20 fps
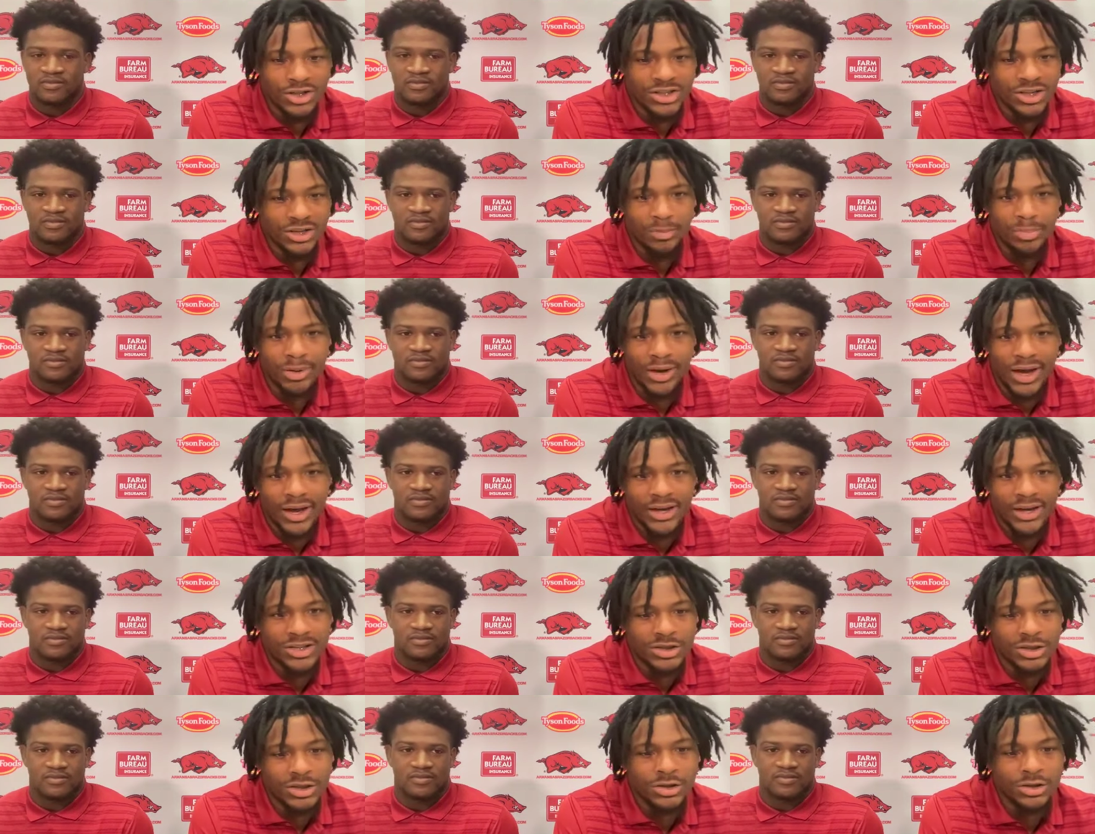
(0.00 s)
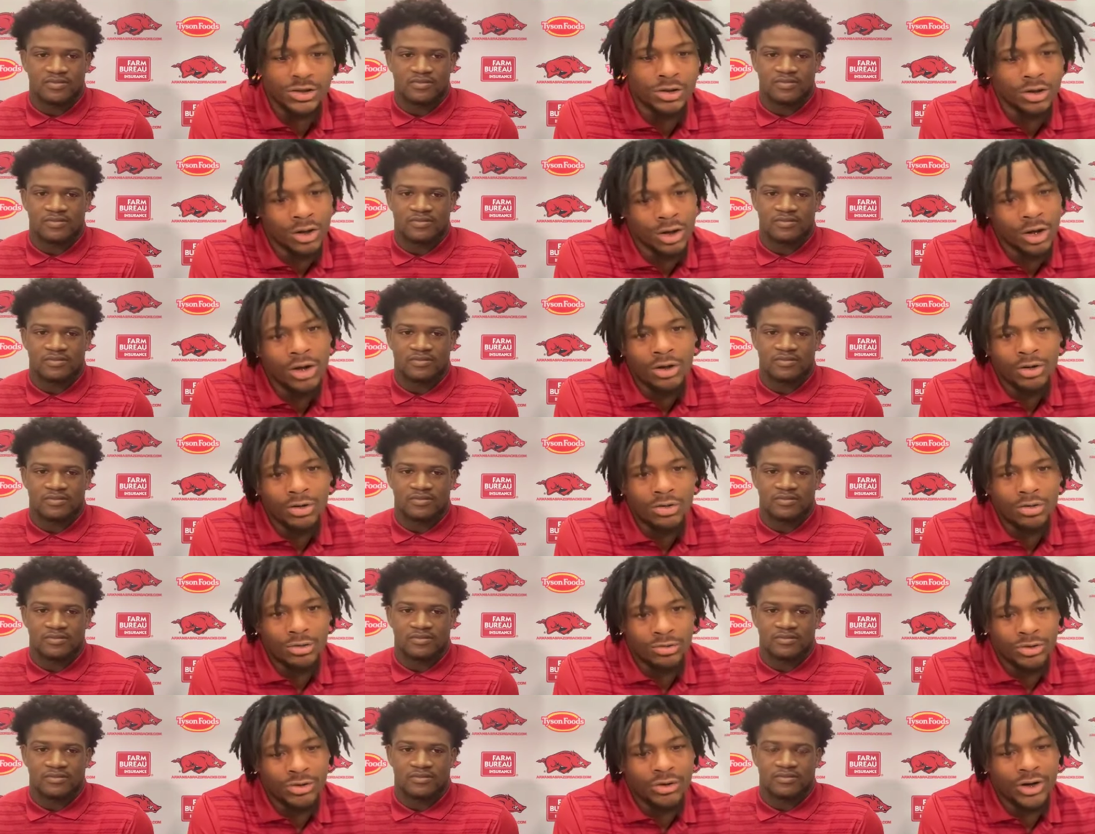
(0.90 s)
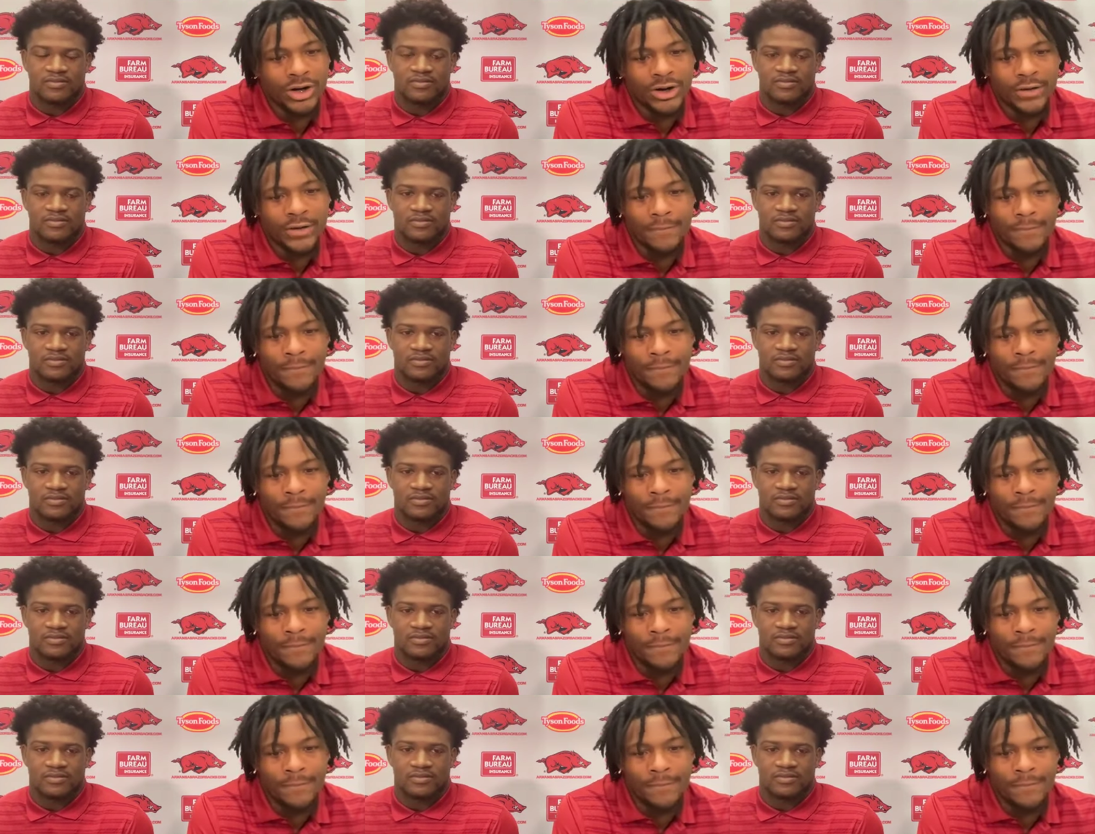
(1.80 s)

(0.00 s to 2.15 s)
Speaker 1: in the past. So we ready.